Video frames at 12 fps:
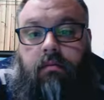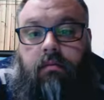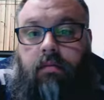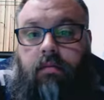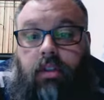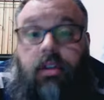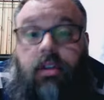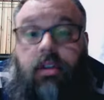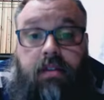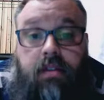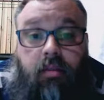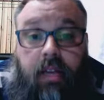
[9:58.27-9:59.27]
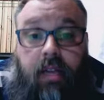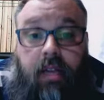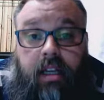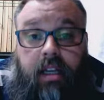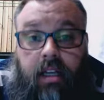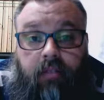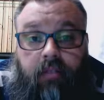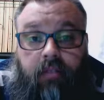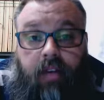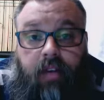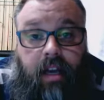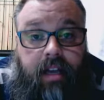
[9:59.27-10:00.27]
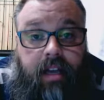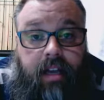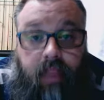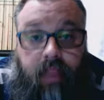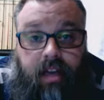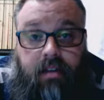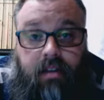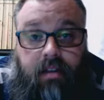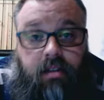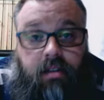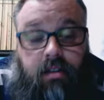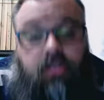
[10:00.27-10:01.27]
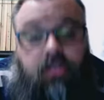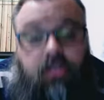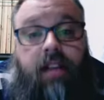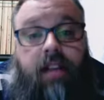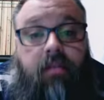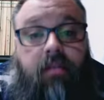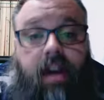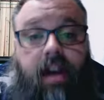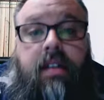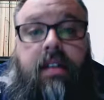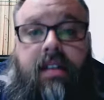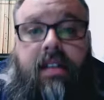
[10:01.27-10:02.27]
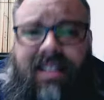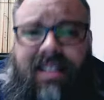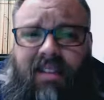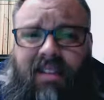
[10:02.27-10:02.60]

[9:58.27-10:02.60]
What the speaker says: goodness forbid, if I manage to contract the virus, it's going to be